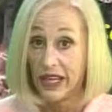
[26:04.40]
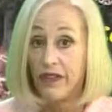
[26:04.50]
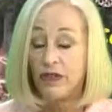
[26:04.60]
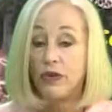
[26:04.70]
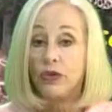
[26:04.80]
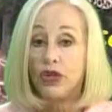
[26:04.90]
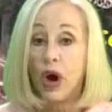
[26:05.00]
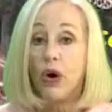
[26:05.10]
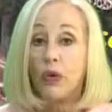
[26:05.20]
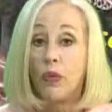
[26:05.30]
if you
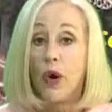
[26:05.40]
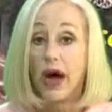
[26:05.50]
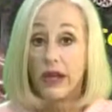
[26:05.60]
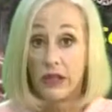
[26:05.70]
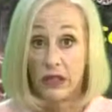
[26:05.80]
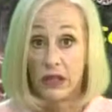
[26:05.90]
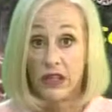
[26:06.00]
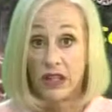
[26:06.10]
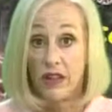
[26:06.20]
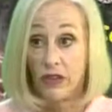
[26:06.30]
don't want to
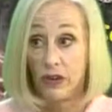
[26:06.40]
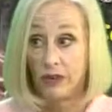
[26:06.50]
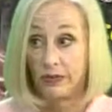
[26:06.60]
suffer.